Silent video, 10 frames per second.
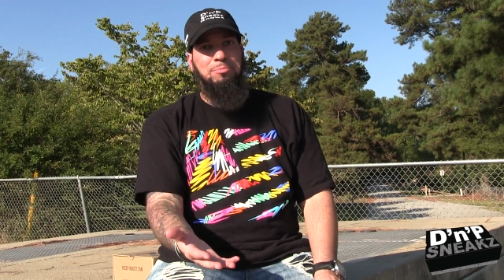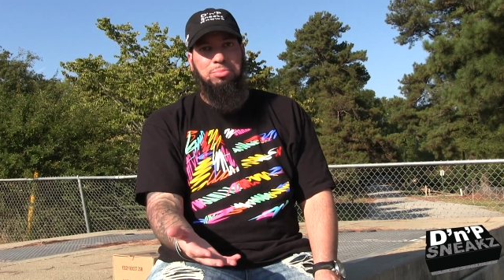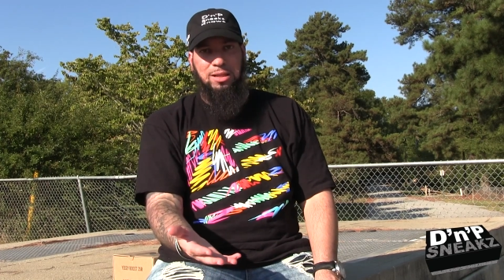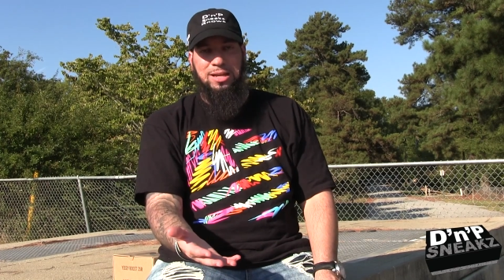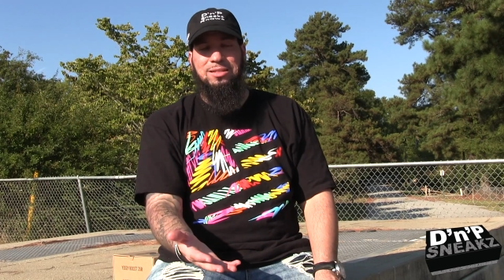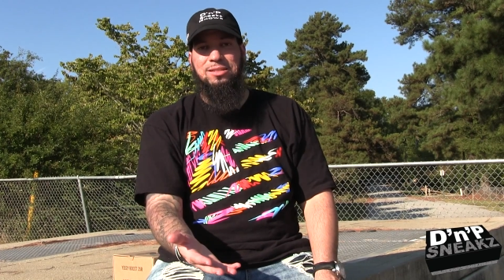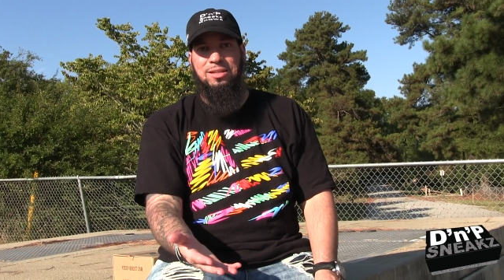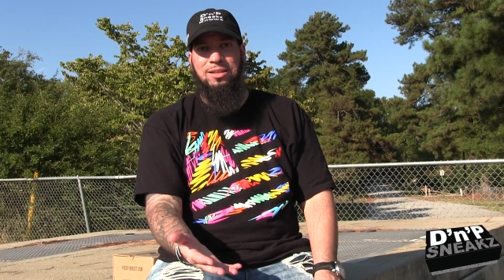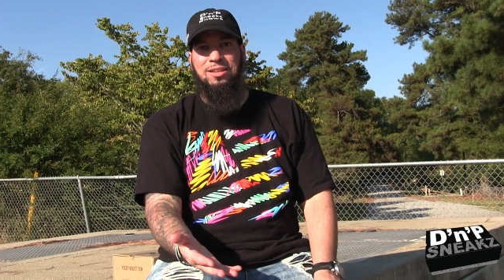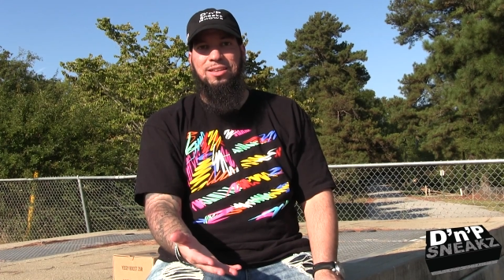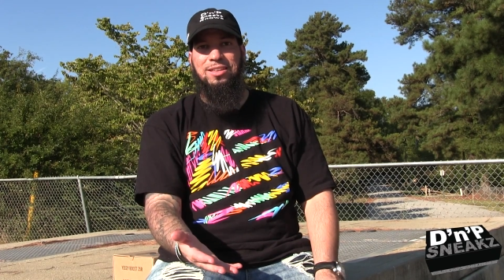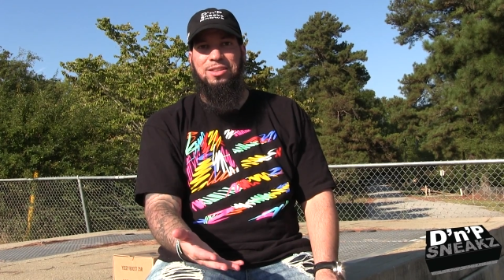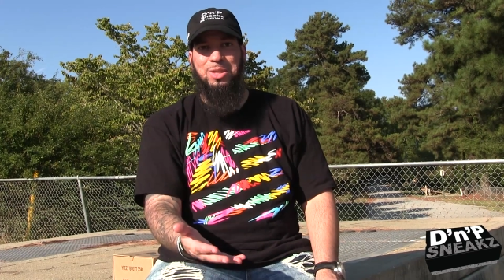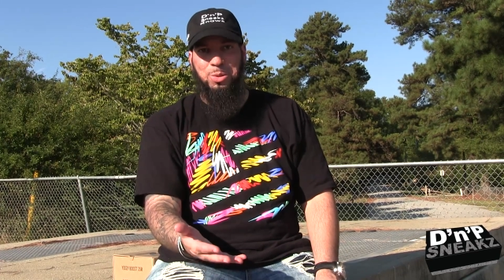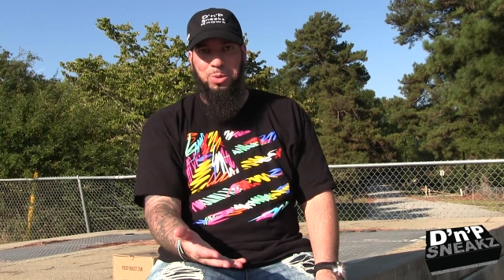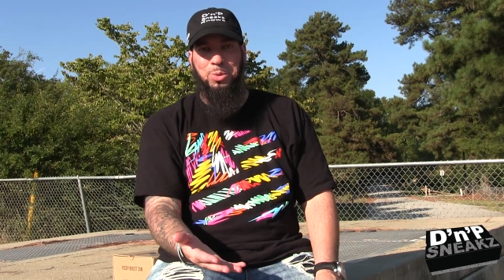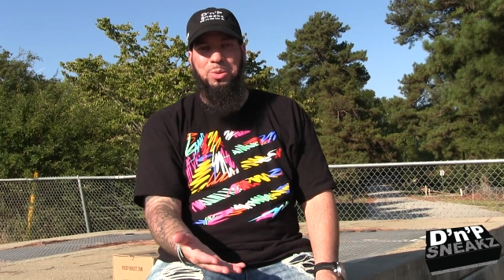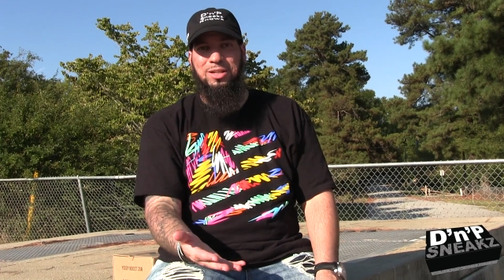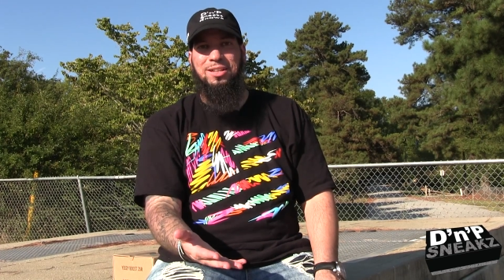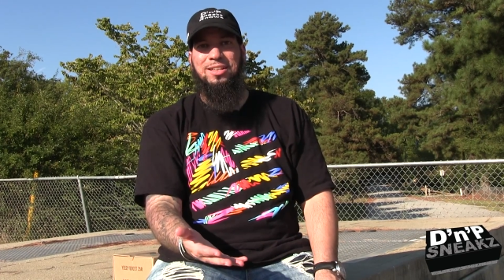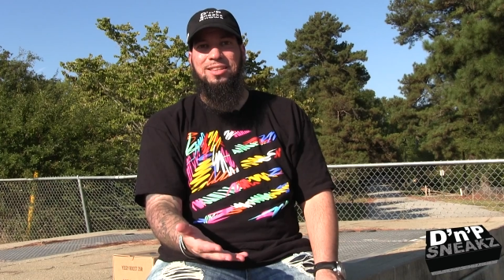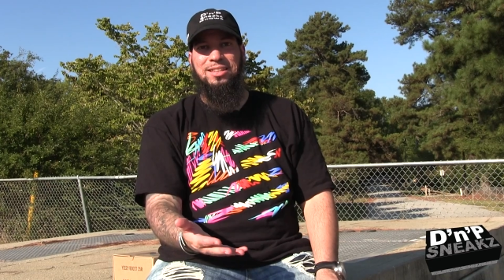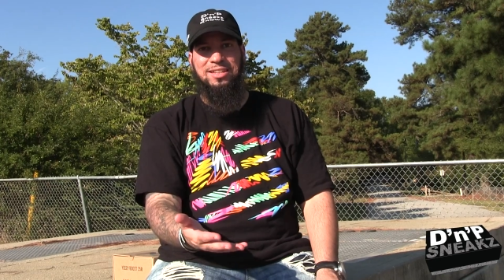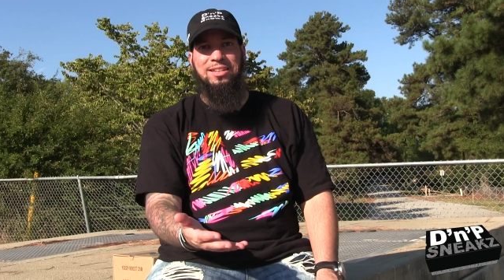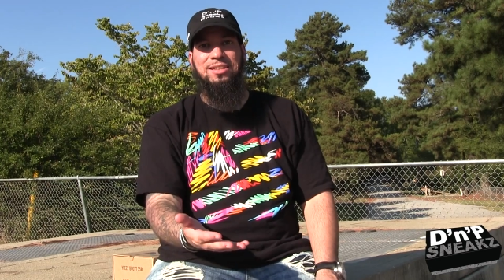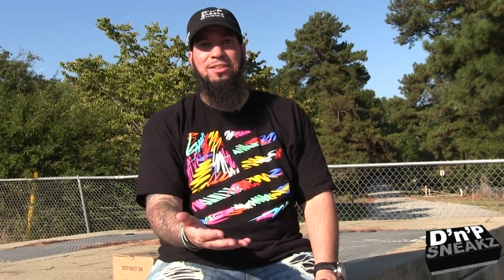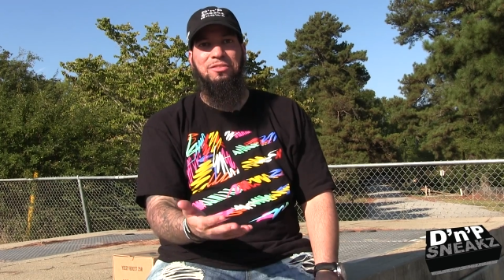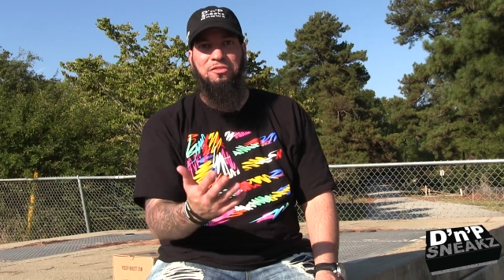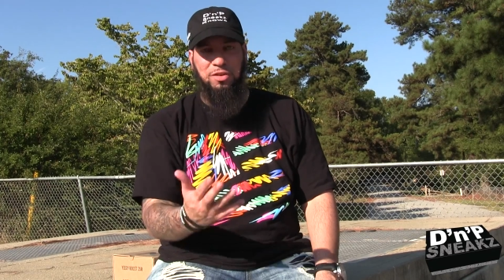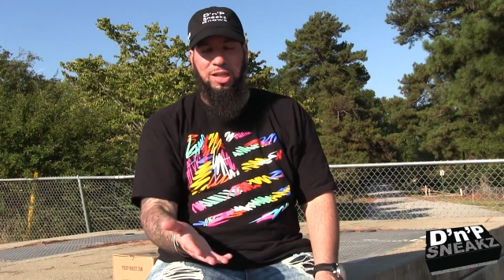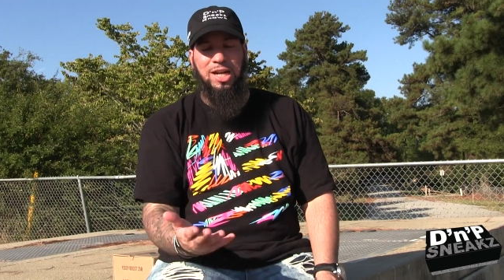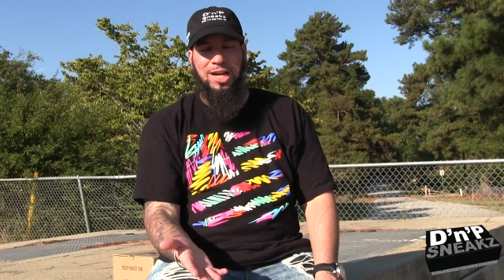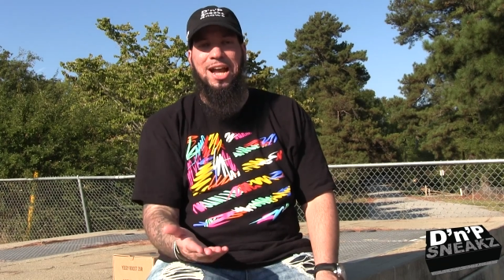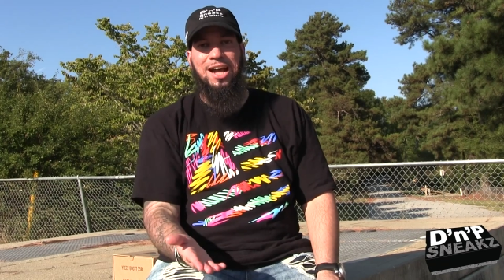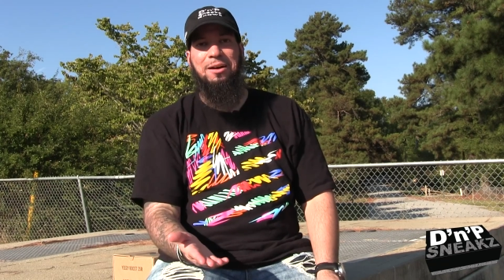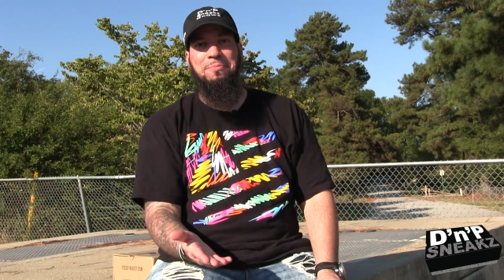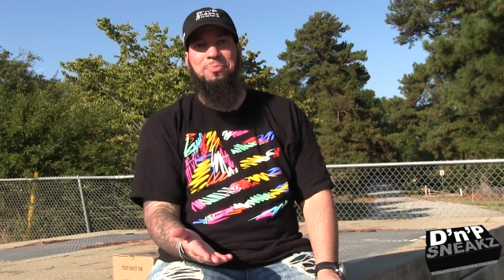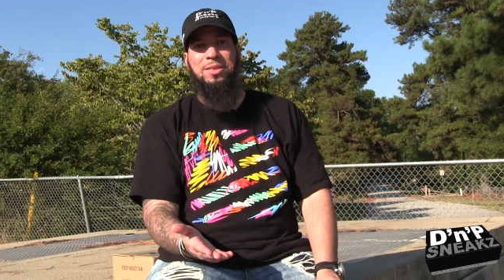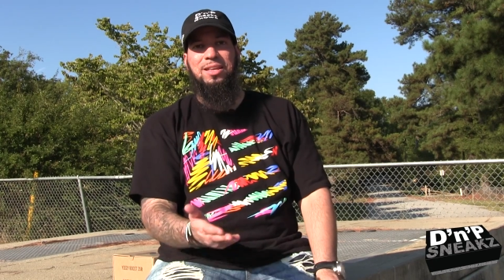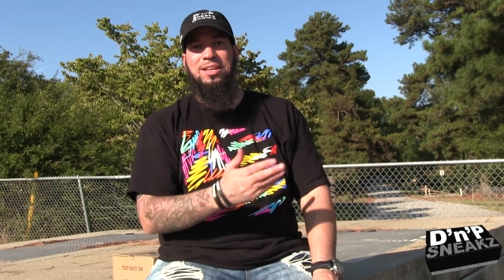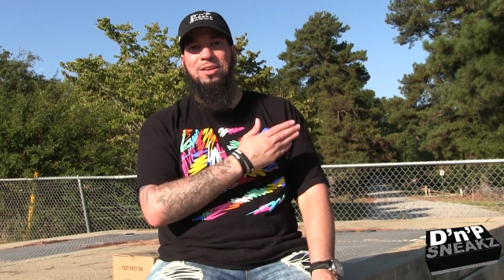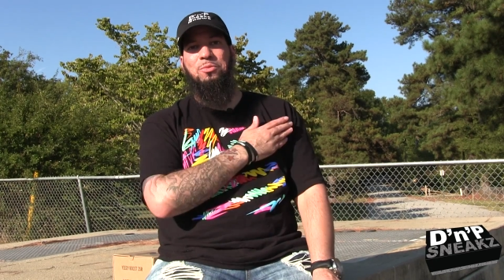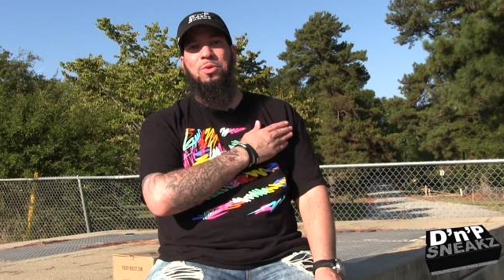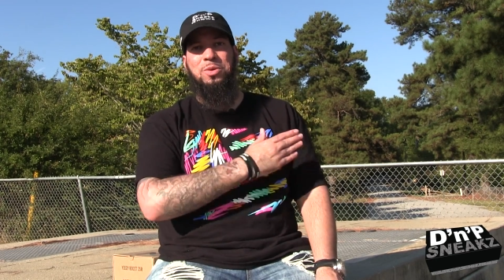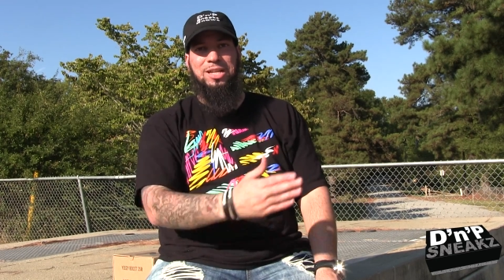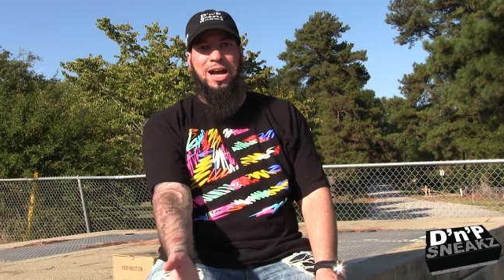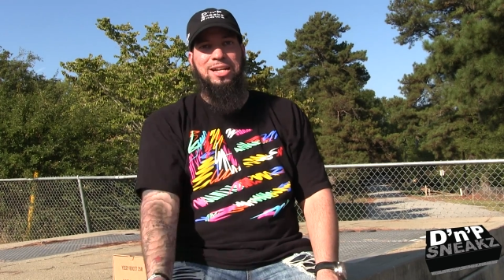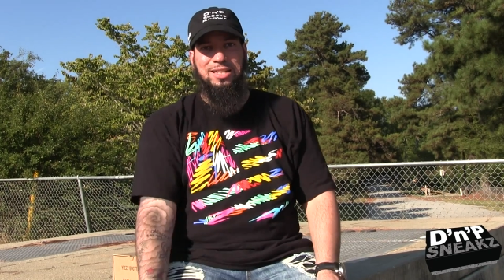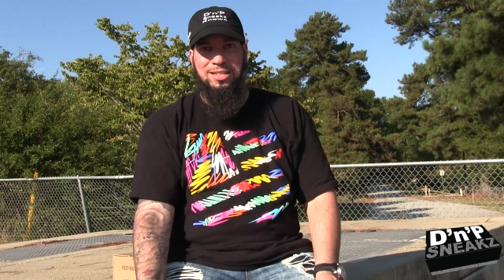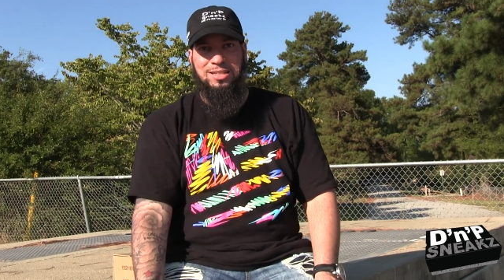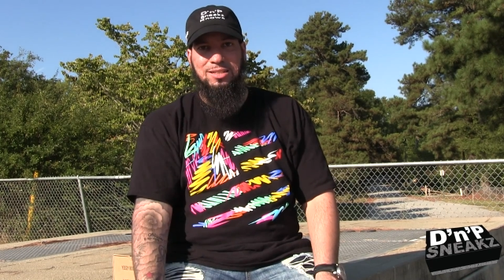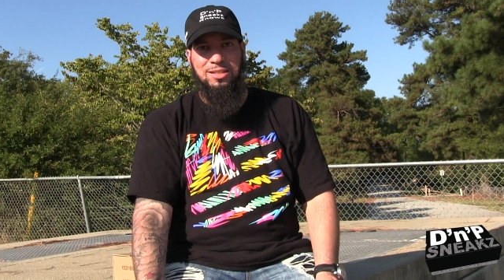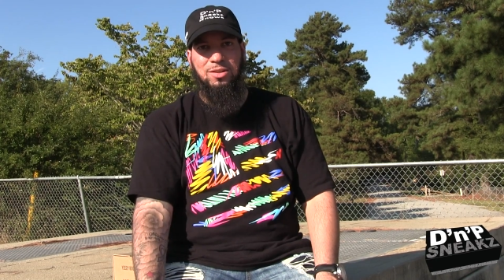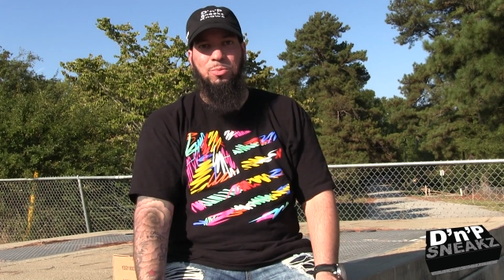blessed through the Footlocker app when we got these.